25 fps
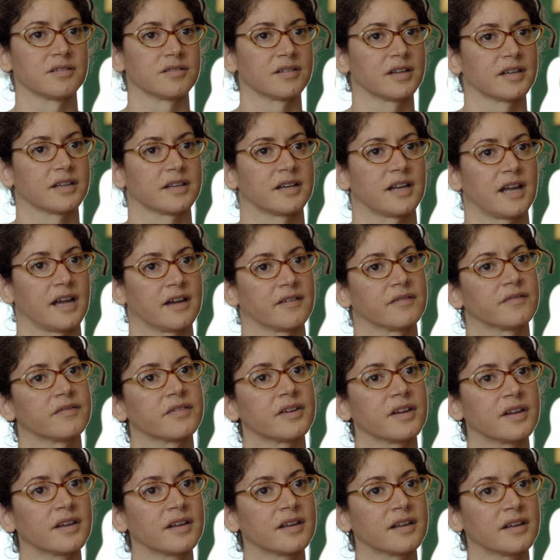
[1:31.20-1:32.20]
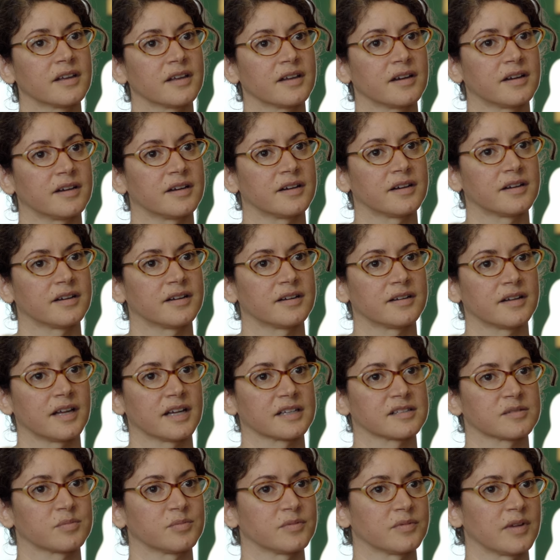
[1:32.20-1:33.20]
know they can have
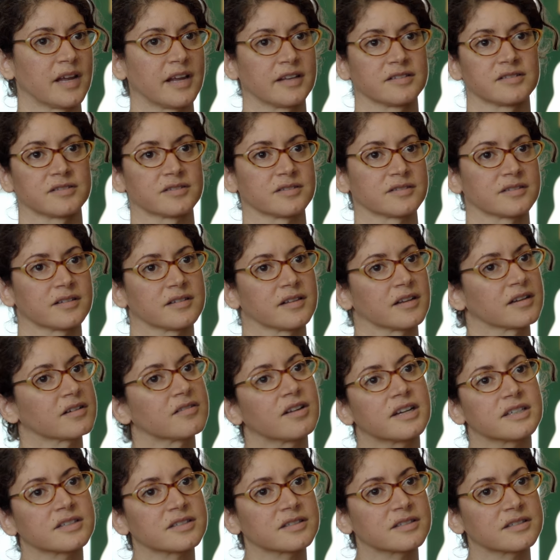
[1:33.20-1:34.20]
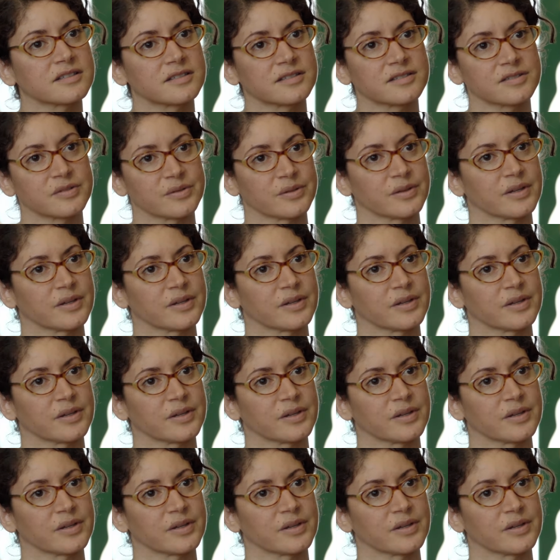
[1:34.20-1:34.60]
uh, answers to their questions